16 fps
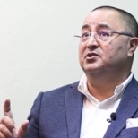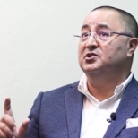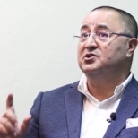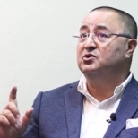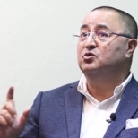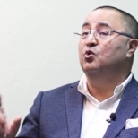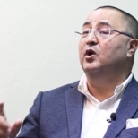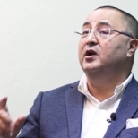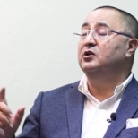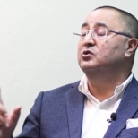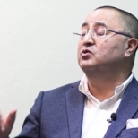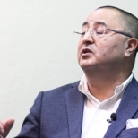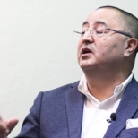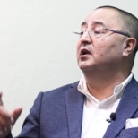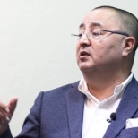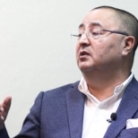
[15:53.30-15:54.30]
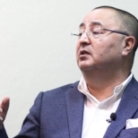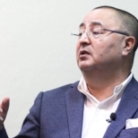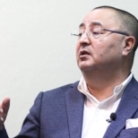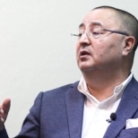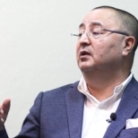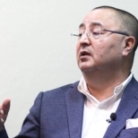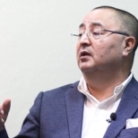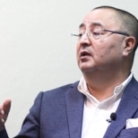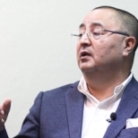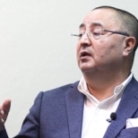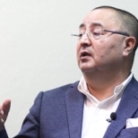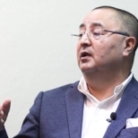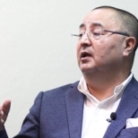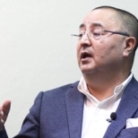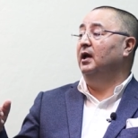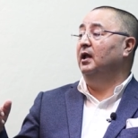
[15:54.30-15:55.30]
just going to get
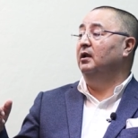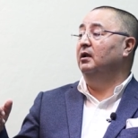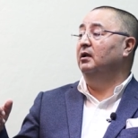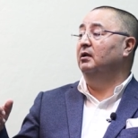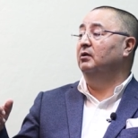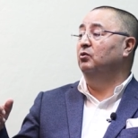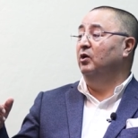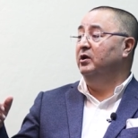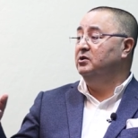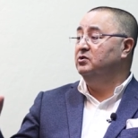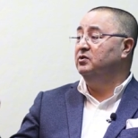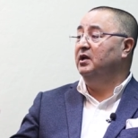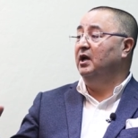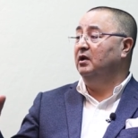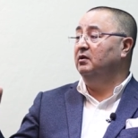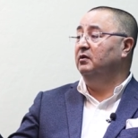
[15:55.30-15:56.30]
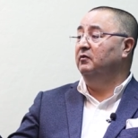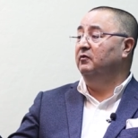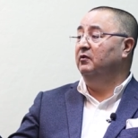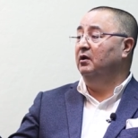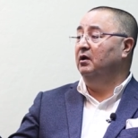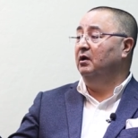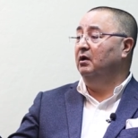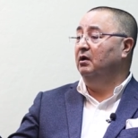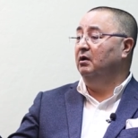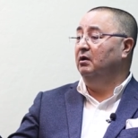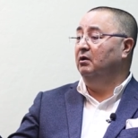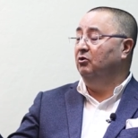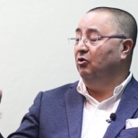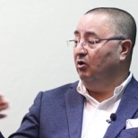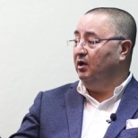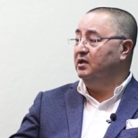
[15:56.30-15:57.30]
and going to get the
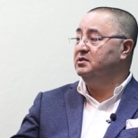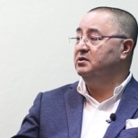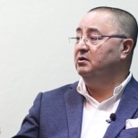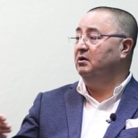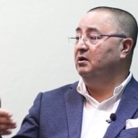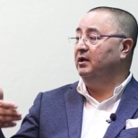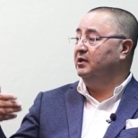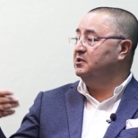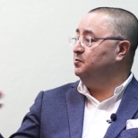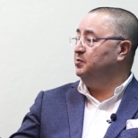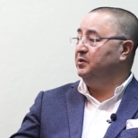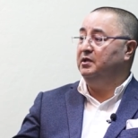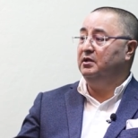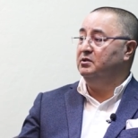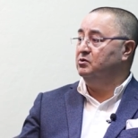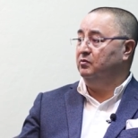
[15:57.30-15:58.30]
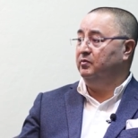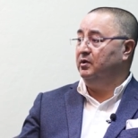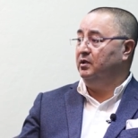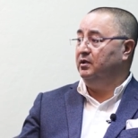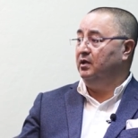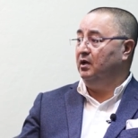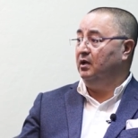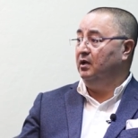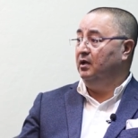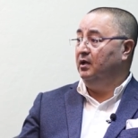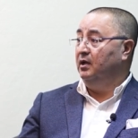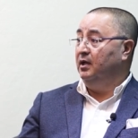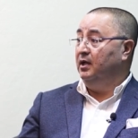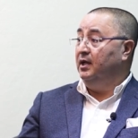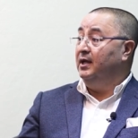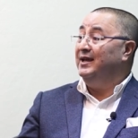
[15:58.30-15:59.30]
knowledge or experience over there.
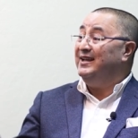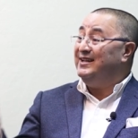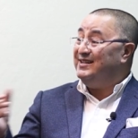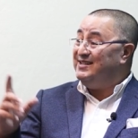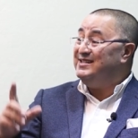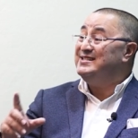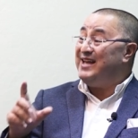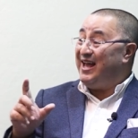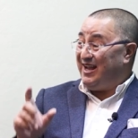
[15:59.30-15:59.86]
It is